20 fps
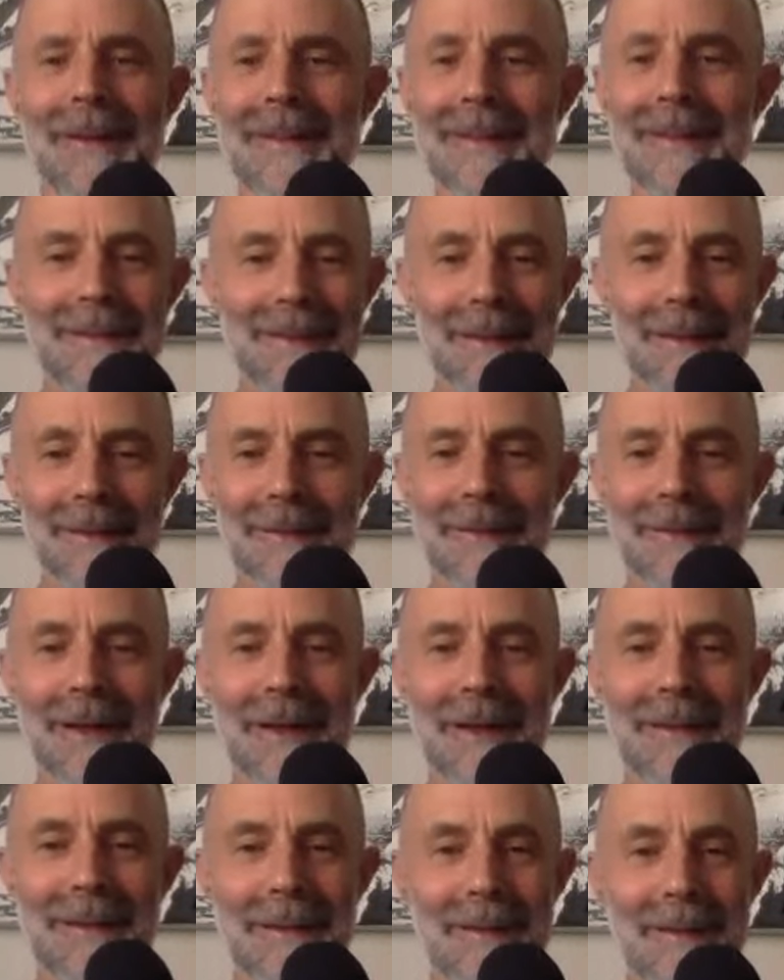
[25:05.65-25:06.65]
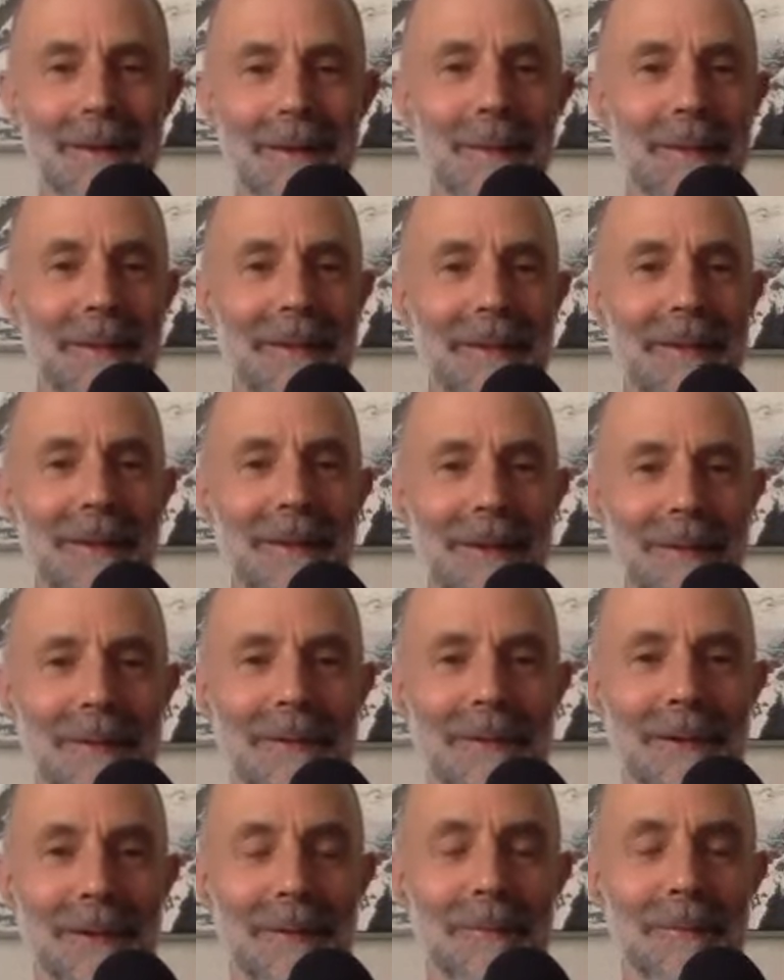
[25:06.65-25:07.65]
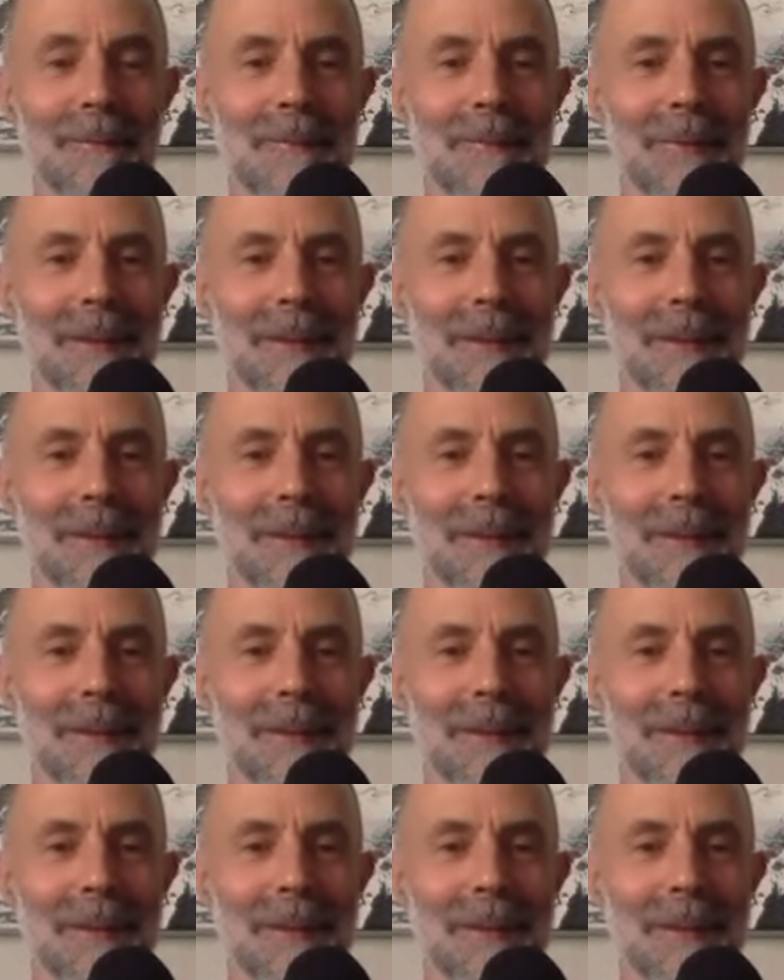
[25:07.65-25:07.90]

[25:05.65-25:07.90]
sits like this. So I'm in the kitchen.